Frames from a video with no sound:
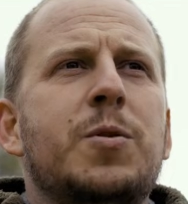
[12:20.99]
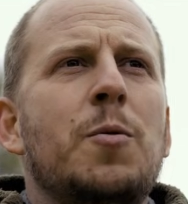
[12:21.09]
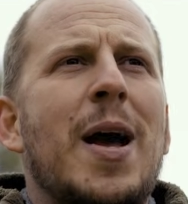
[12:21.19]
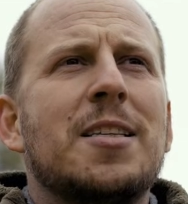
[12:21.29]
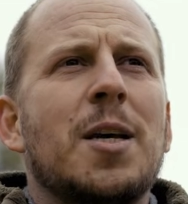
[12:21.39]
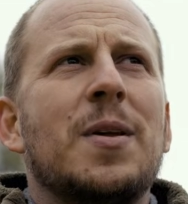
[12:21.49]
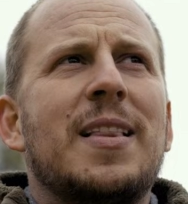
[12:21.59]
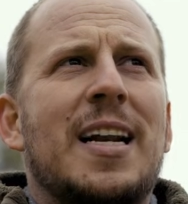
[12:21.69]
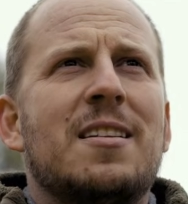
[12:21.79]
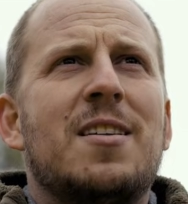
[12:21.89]
do
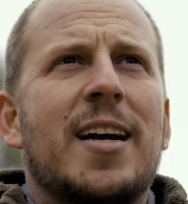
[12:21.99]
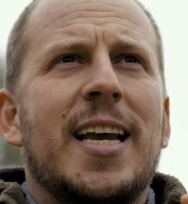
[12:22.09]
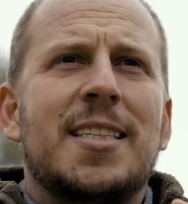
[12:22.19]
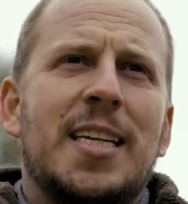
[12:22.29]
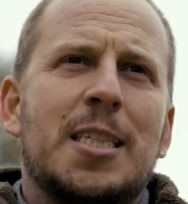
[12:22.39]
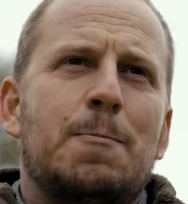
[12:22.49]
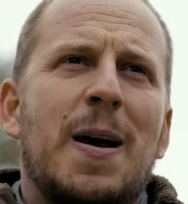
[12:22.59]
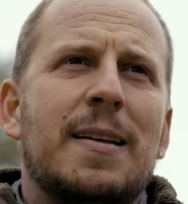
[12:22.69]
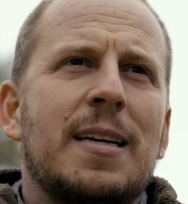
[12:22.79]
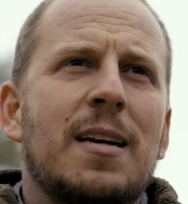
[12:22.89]
something that a duck isn't
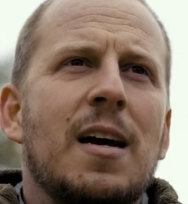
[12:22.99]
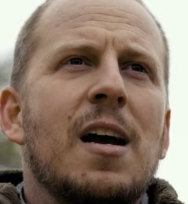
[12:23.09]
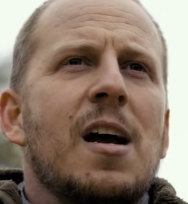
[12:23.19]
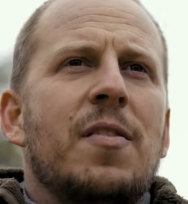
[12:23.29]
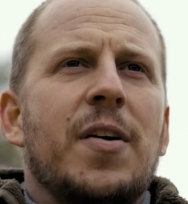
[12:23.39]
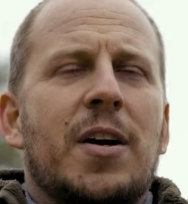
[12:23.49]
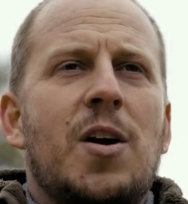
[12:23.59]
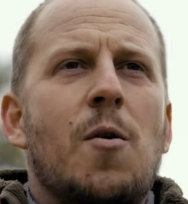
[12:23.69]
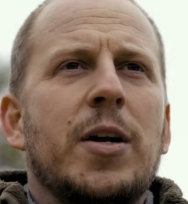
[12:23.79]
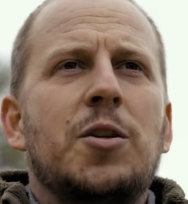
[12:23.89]
expecting, they're
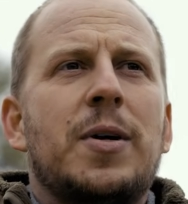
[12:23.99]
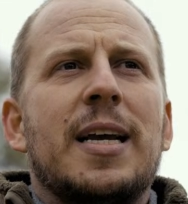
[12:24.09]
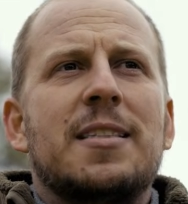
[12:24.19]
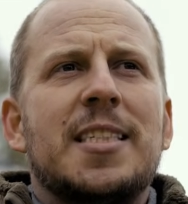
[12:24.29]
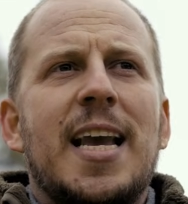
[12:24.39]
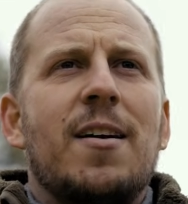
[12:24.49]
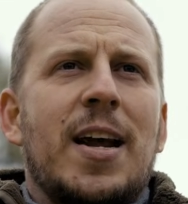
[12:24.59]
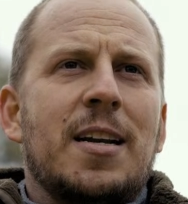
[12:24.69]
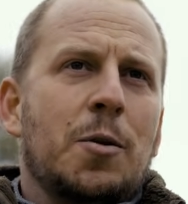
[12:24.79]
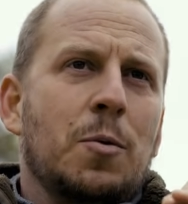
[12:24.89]
going to get
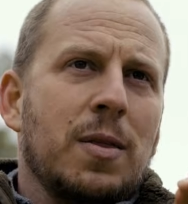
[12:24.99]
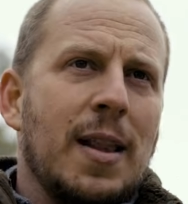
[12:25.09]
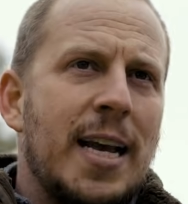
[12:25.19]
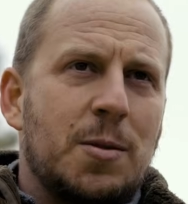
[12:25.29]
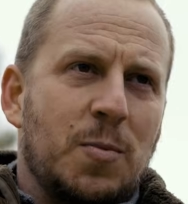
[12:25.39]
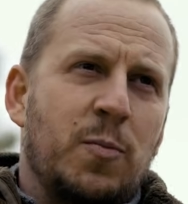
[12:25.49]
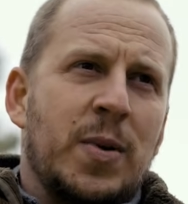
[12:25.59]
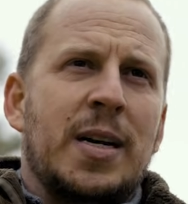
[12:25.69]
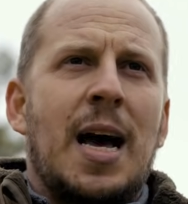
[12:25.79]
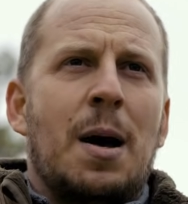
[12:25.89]
scared and do less movement,